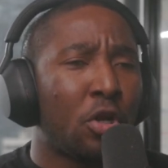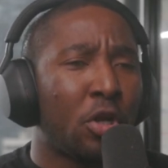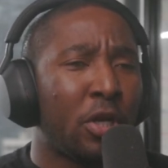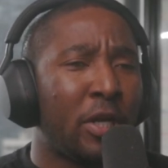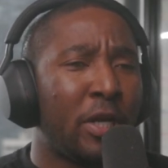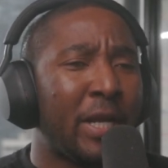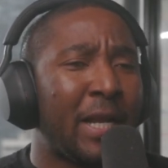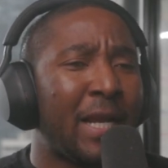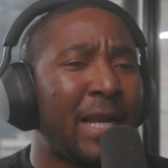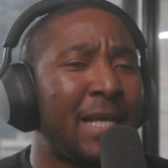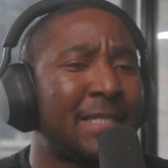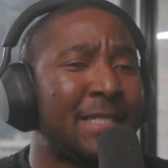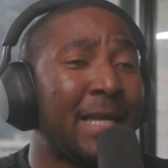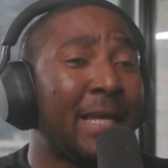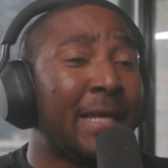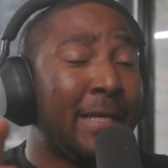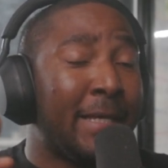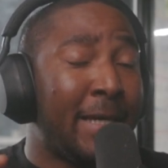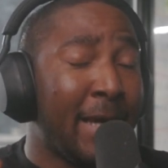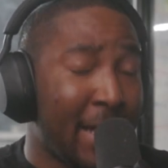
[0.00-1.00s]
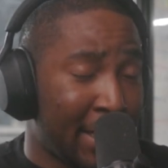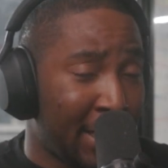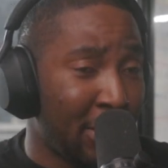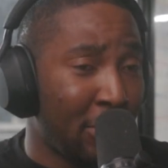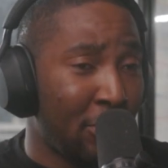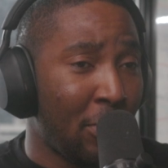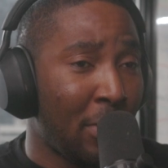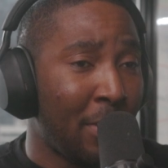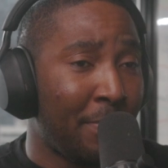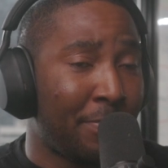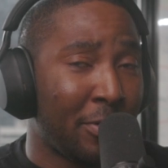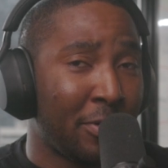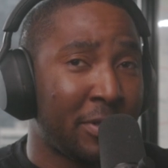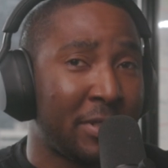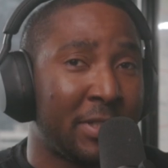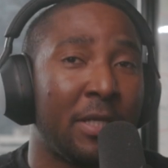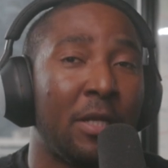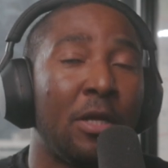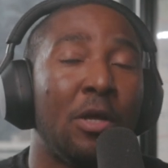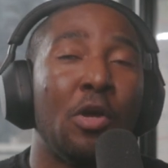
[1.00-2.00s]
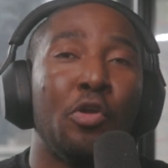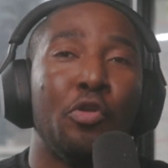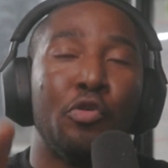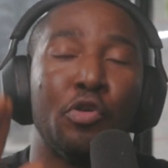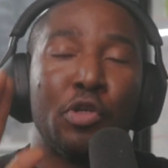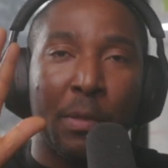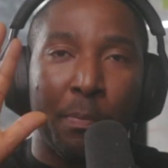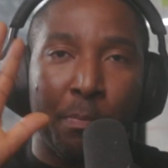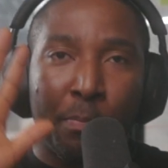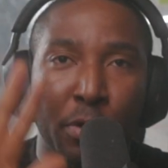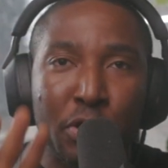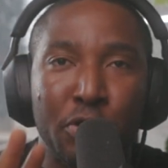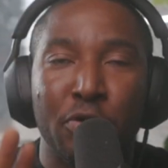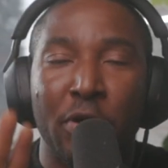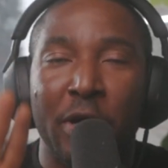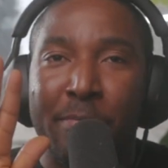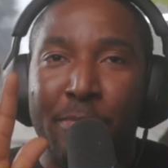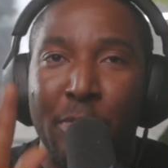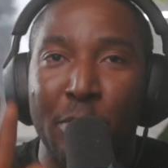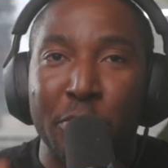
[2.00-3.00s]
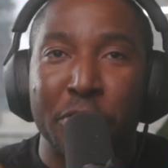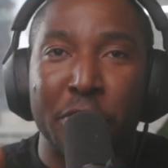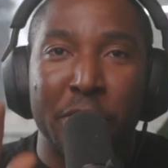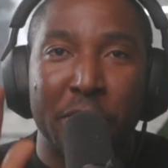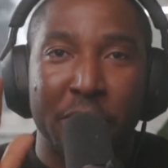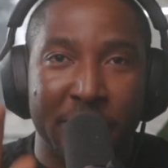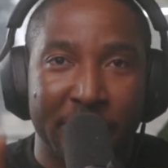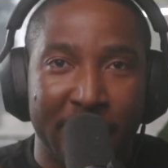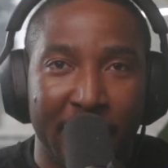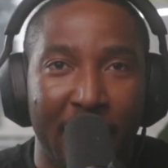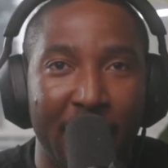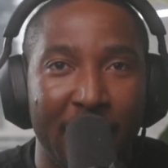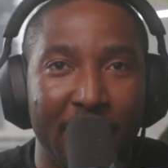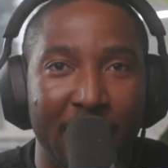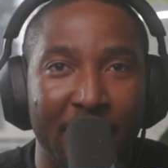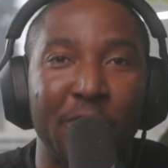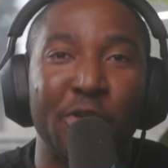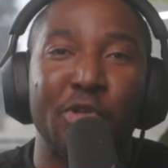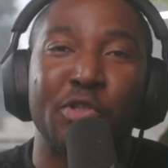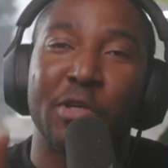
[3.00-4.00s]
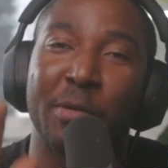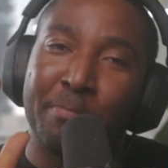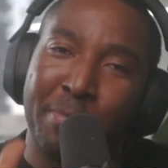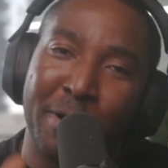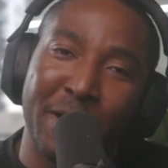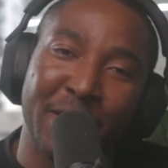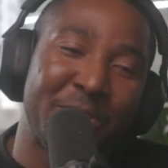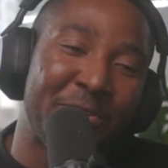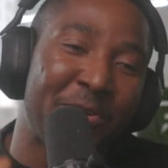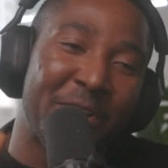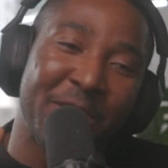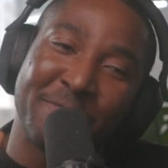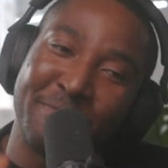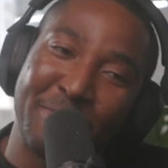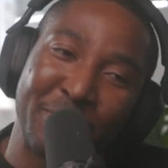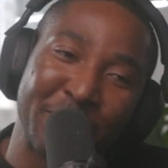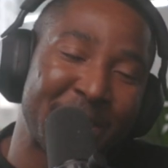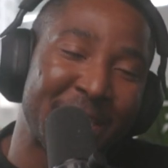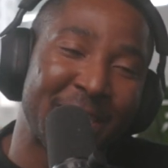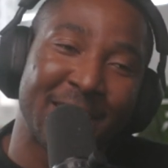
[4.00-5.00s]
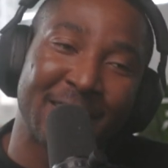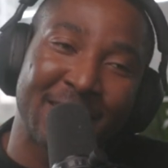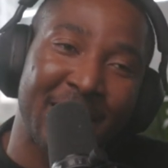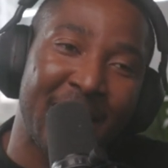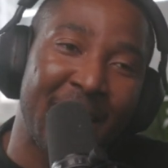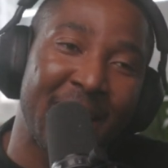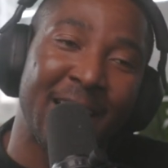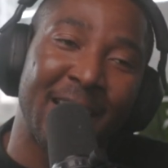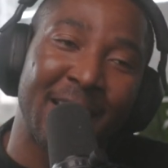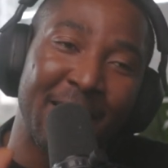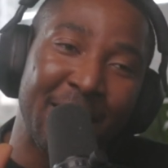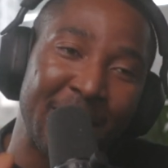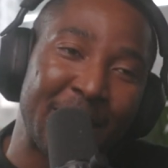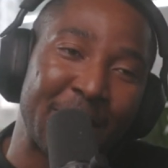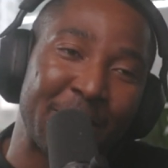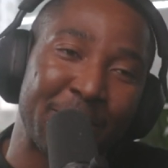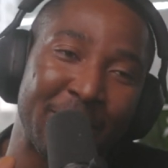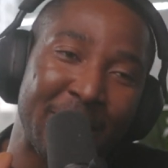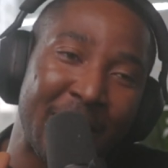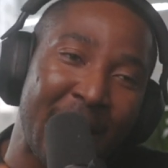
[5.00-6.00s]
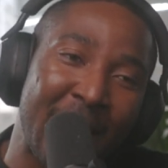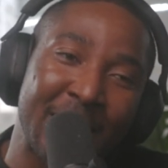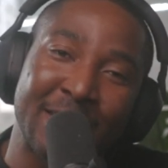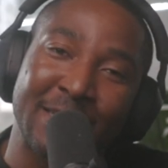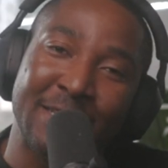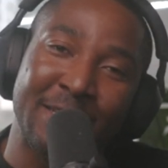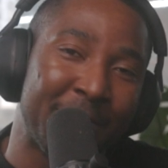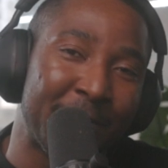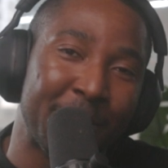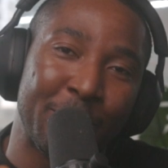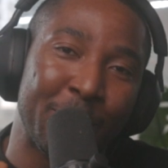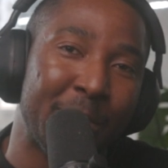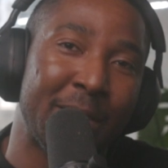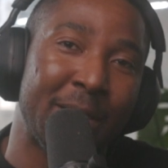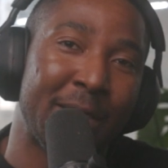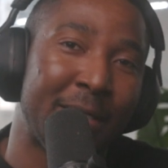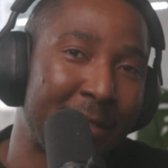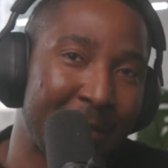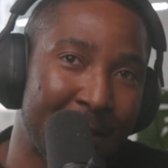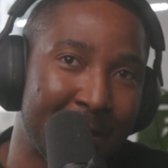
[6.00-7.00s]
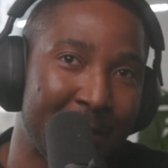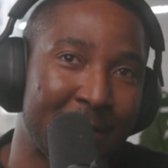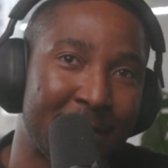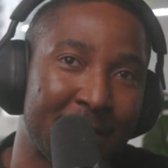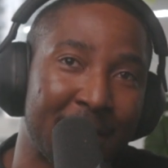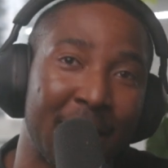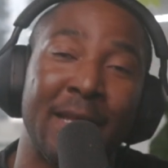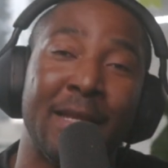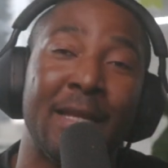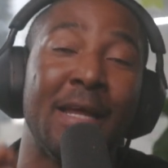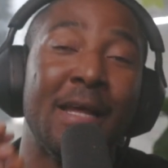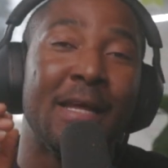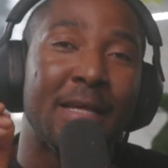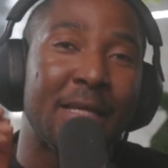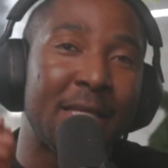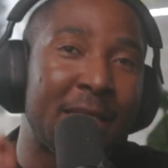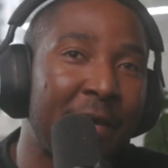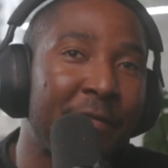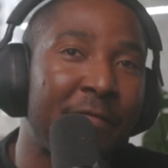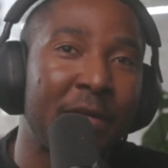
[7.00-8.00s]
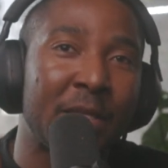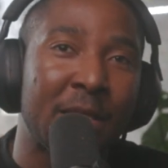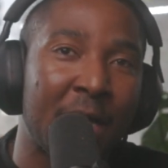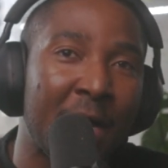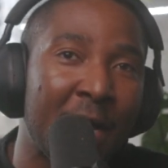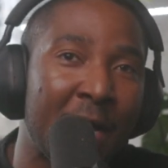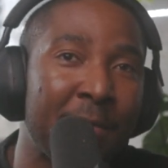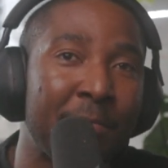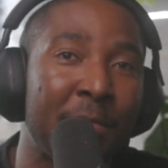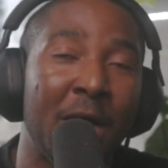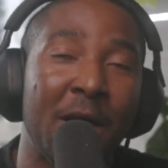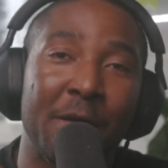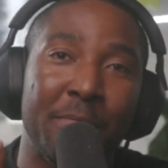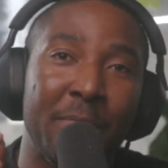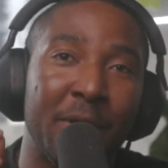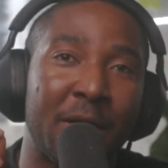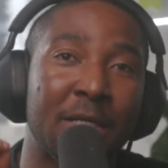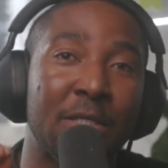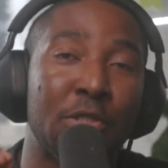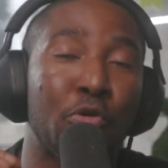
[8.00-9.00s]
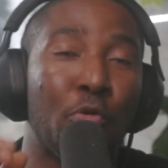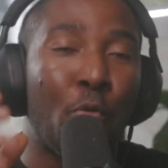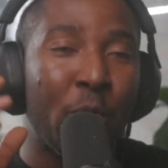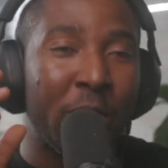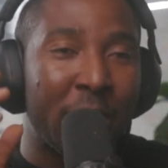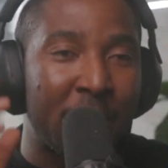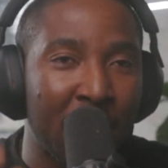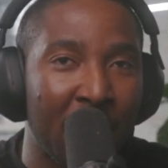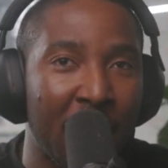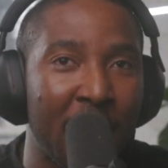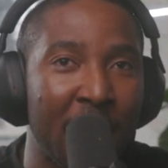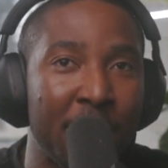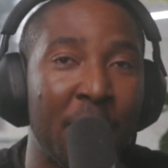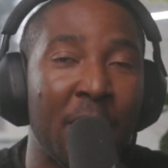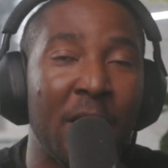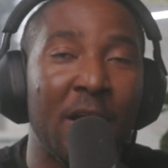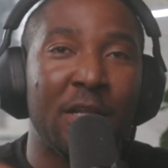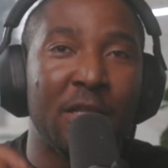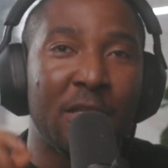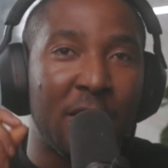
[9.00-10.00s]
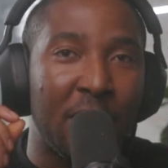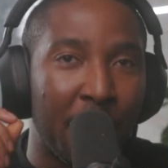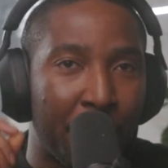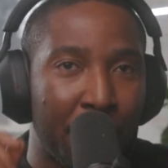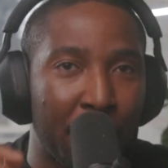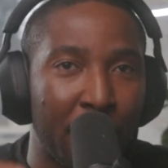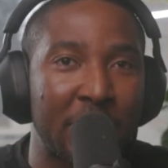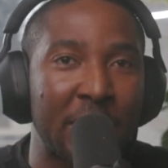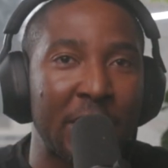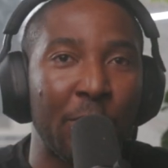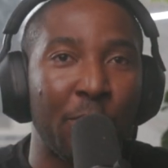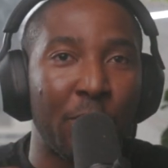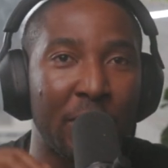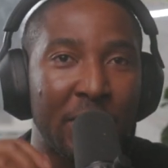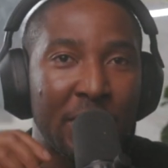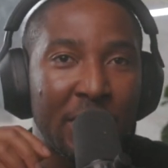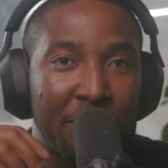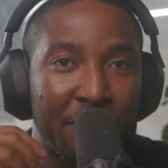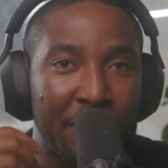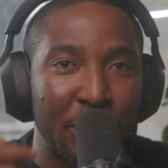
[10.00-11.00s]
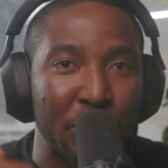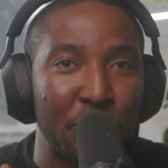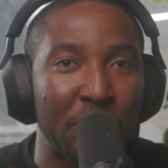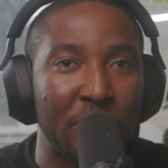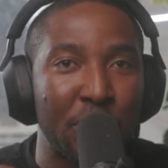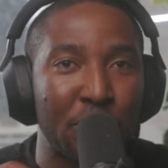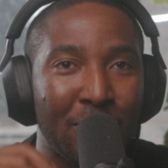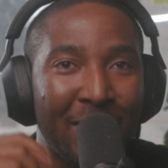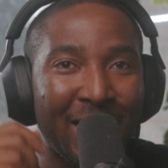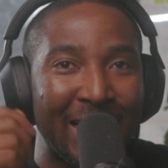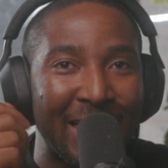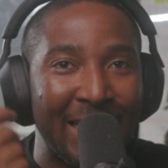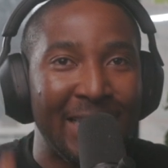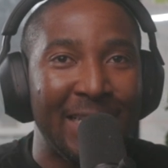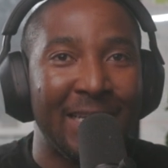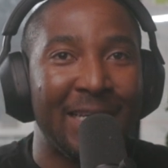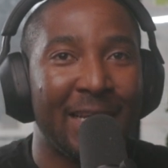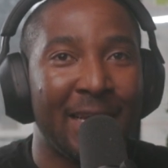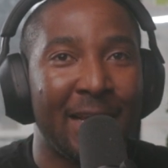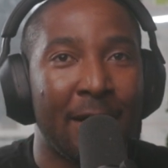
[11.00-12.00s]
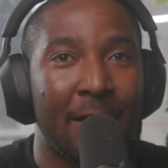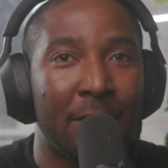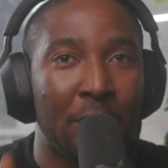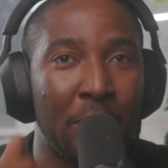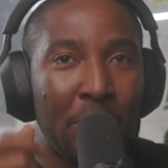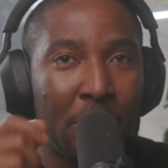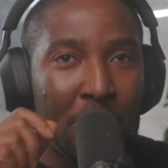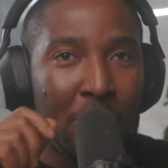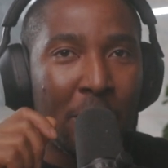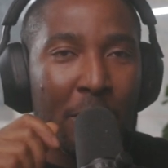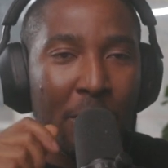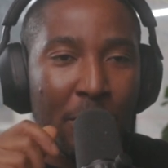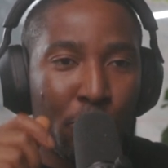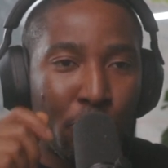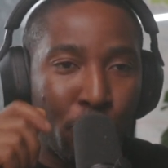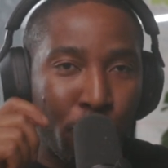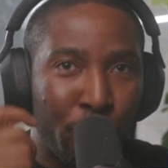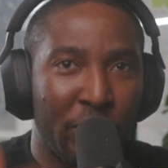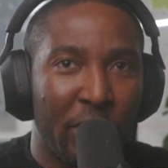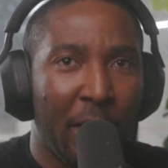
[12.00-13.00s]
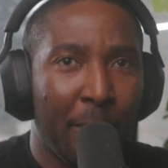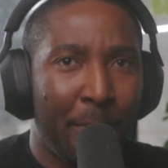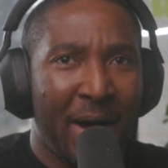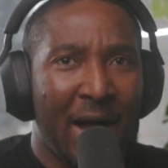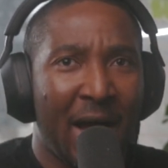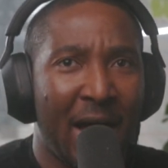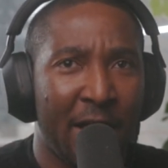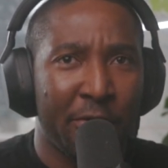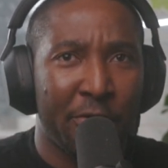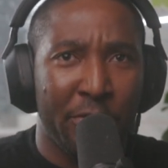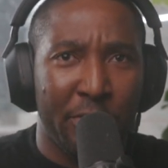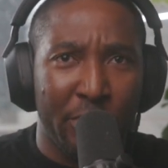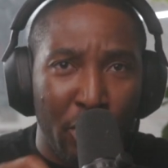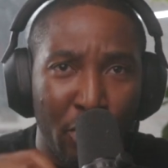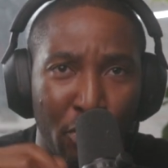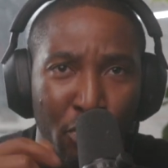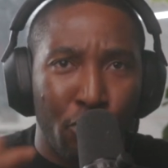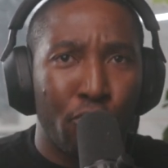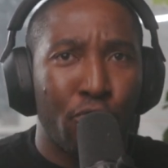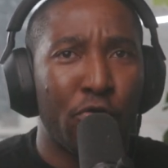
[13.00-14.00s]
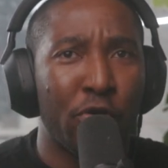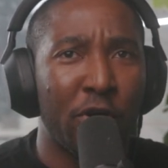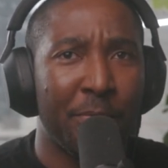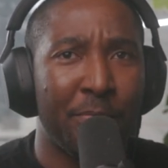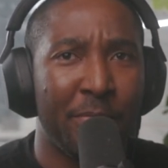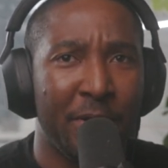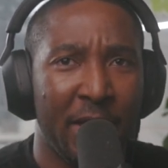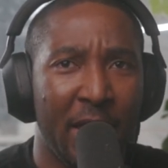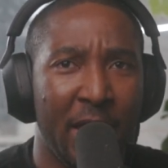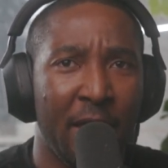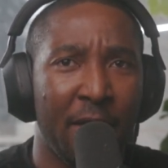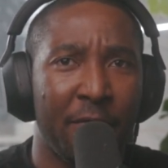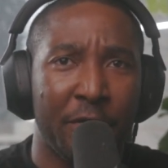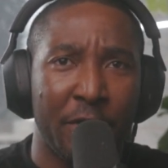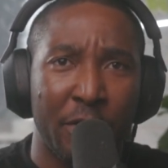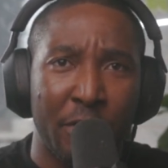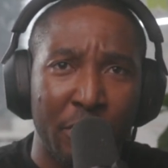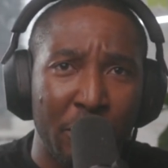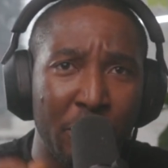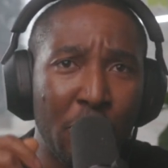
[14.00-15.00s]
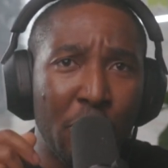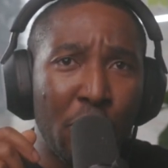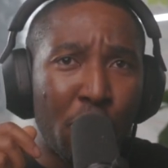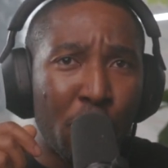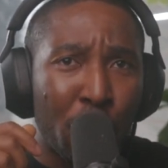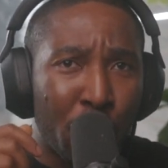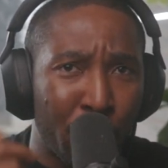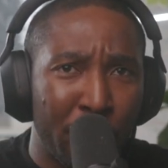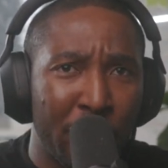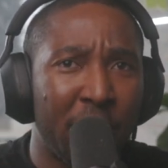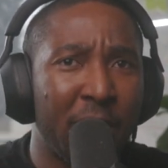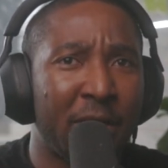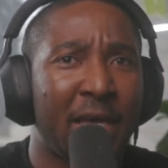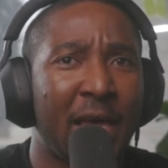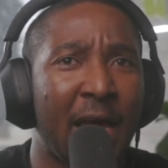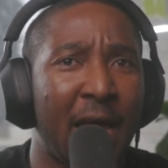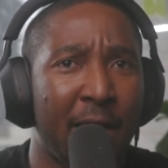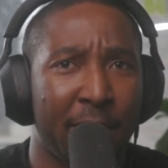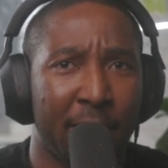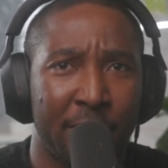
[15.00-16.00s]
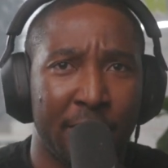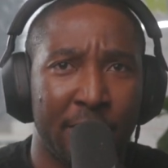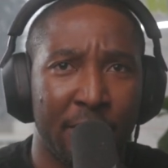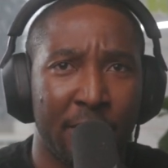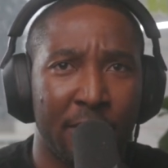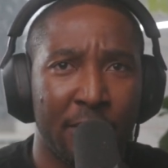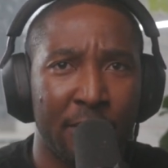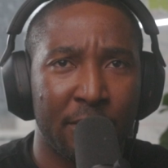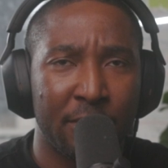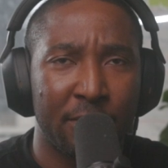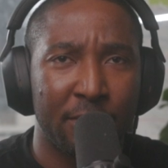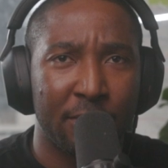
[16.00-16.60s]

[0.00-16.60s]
let's say, get to know a person, you should put your emotion aside. You should put your emotion aside and look at reality for what it is and give it time, because with time, the person will eventually start leaking out real pattern, real behavior, real character.